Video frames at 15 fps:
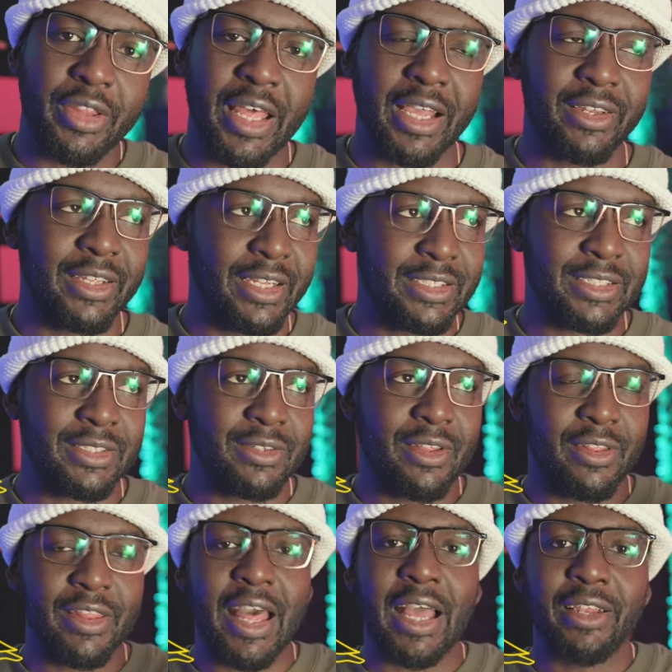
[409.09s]
that is
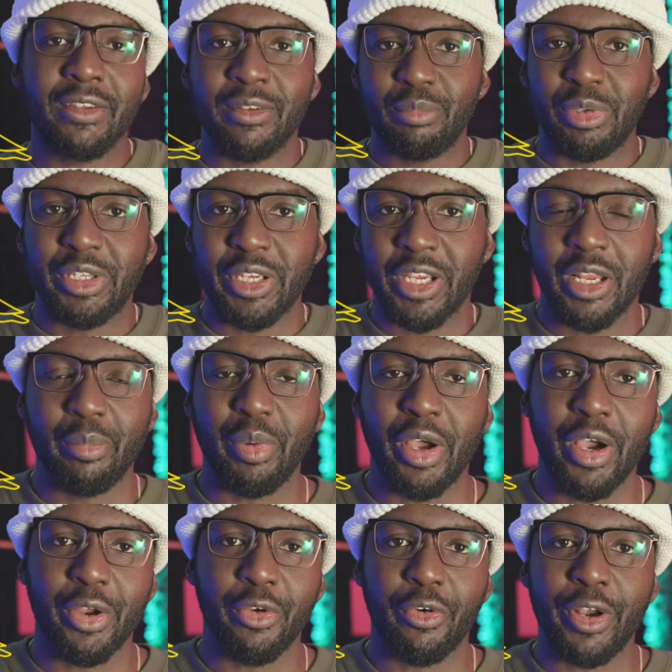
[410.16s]
that particular
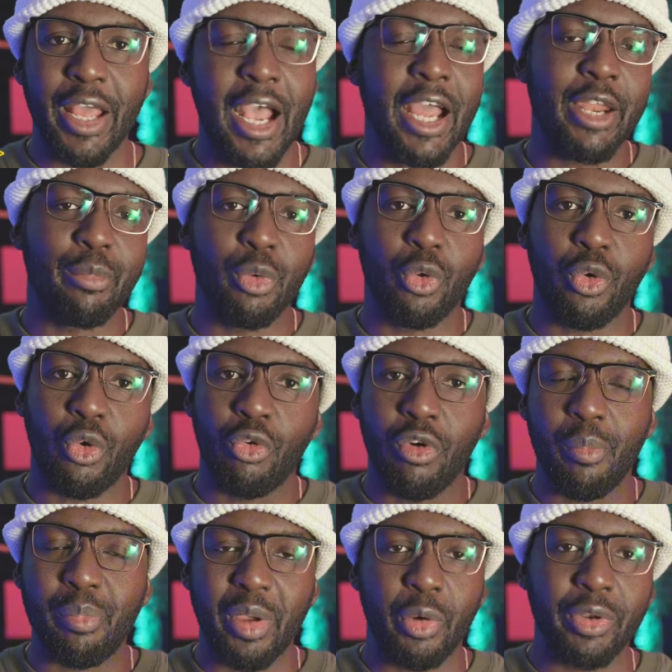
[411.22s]
bird or an animal or
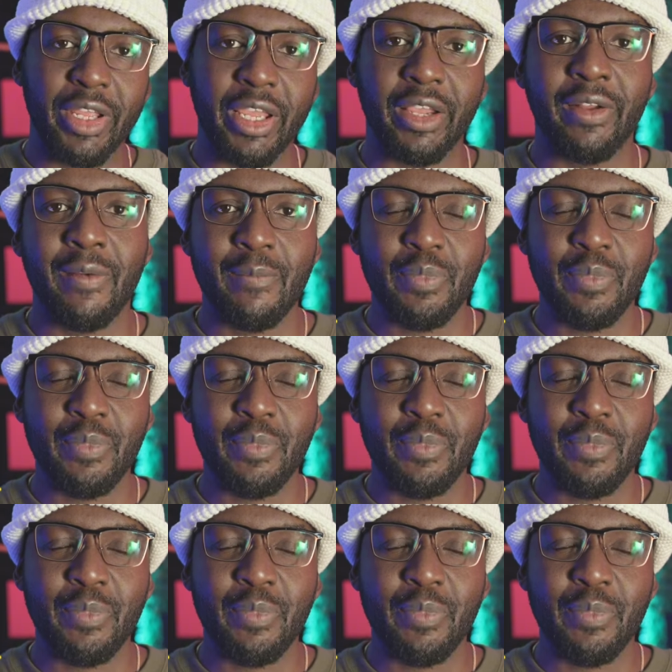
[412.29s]
a building,